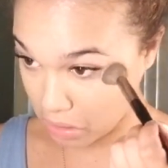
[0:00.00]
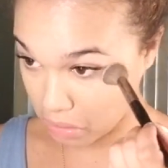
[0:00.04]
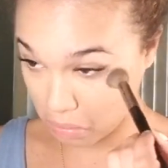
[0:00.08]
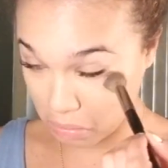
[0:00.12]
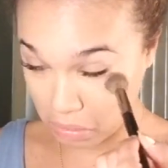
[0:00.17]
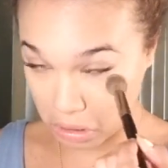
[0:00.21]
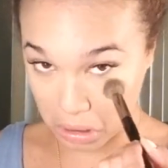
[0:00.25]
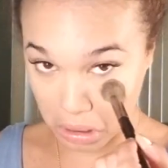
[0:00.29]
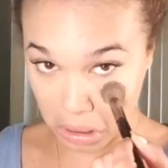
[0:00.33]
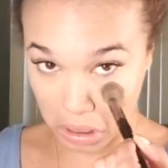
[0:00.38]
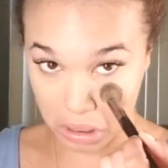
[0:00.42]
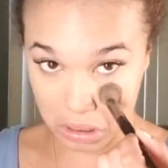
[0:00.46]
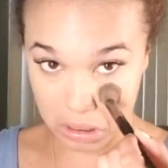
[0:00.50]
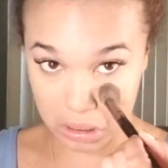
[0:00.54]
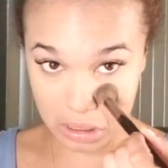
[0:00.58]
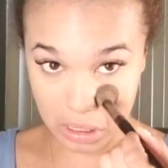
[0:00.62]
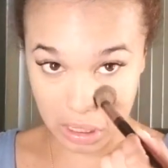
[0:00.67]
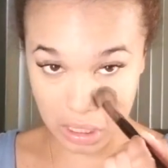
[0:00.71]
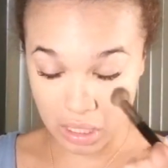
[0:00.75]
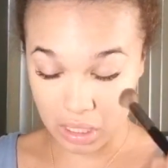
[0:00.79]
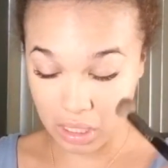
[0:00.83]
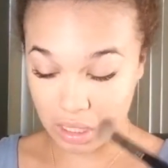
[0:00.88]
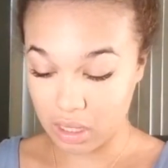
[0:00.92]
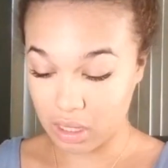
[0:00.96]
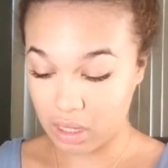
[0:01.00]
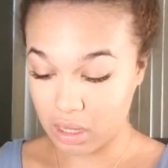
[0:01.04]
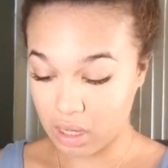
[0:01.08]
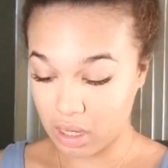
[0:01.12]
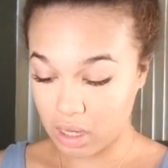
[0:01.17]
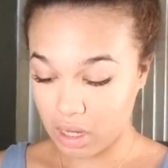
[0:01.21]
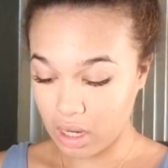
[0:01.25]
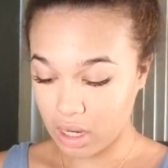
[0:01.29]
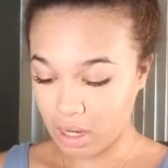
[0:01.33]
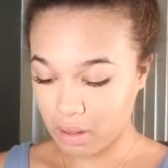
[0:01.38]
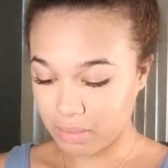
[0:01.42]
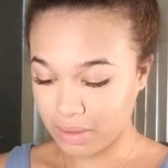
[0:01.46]
just
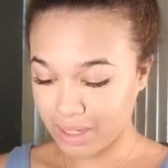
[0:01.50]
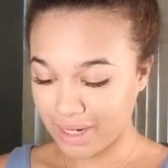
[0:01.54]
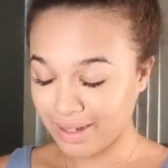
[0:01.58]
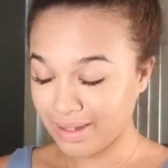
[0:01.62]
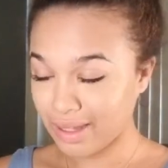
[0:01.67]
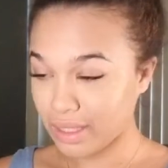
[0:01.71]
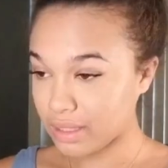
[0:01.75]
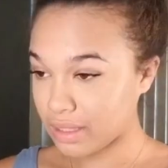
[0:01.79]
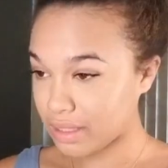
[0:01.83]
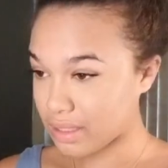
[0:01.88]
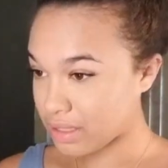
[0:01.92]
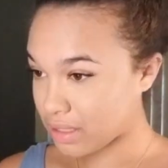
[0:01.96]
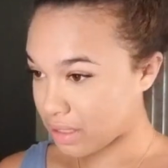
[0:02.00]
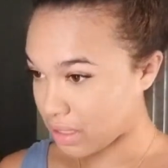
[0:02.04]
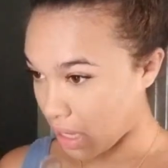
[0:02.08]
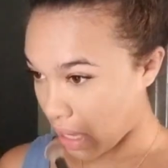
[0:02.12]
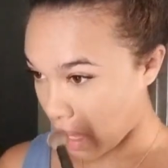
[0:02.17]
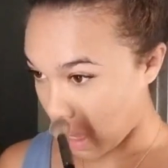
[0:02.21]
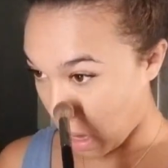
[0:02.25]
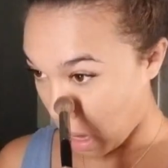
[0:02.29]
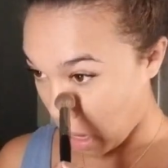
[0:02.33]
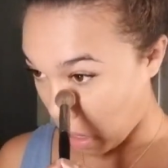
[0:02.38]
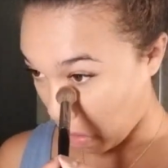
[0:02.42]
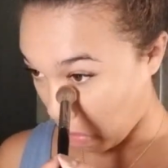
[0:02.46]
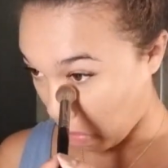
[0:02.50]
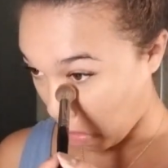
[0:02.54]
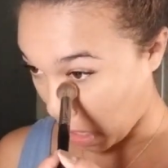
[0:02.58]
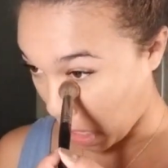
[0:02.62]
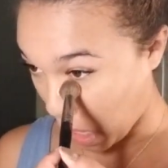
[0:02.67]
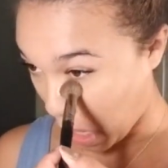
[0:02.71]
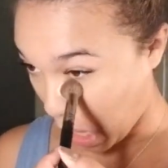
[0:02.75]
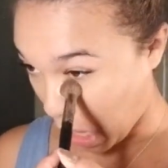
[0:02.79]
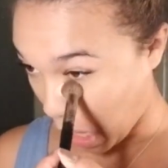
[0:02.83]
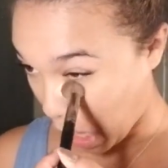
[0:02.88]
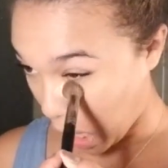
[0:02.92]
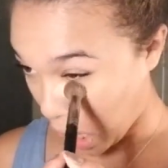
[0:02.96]
gonna let this sit under my
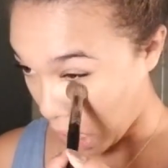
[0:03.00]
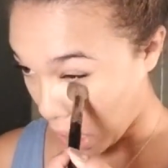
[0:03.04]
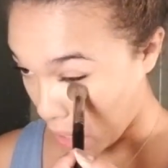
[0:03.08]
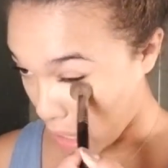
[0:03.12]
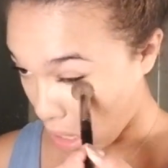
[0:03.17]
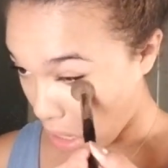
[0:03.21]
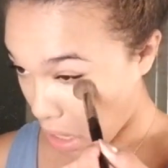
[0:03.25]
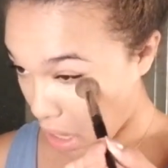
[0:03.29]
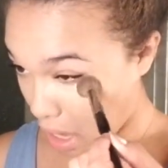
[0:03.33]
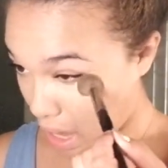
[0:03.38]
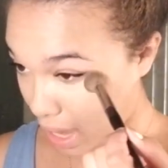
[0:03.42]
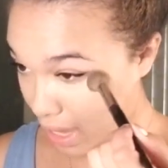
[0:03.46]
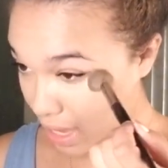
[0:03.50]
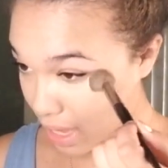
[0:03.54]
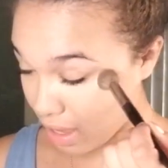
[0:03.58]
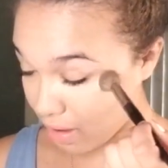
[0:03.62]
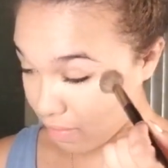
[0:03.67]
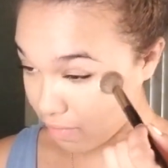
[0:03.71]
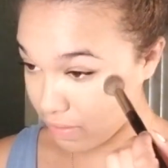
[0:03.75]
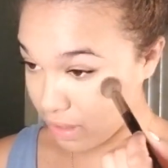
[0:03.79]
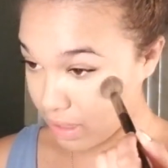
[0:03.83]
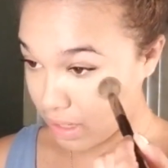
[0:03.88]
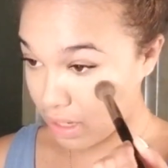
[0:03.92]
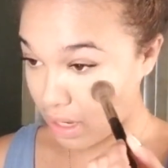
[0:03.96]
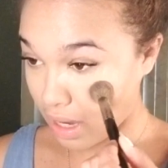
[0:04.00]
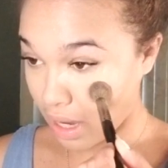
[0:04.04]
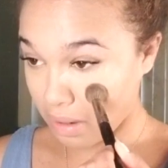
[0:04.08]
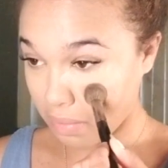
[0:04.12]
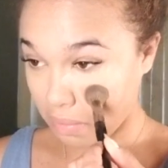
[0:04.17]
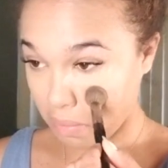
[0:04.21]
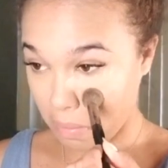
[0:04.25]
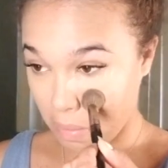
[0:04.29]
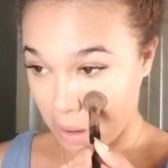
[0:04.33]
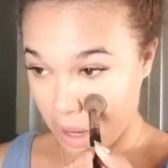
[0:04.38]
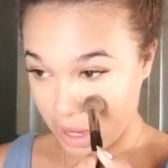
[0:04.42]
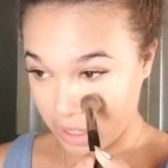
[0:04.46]
eye.
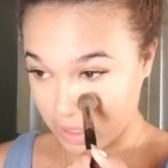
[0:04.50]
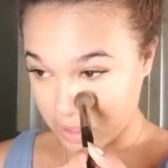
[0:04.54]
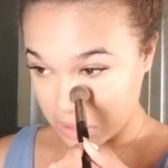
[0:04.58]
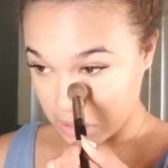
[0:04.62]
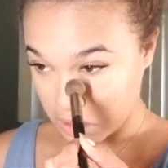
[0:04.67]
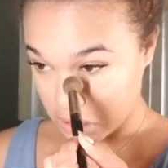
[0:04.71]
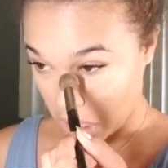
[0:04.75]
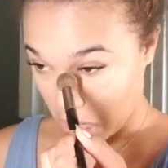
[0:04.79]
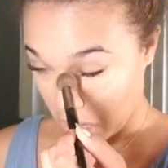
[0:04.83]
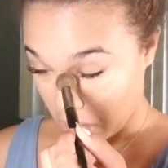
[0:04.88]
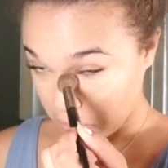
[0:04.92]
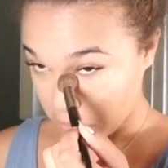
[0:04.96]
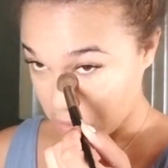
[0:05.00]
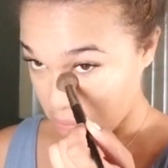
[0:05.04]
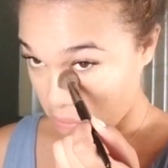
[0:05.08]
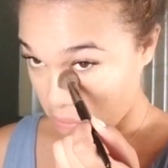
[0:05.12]
I stopped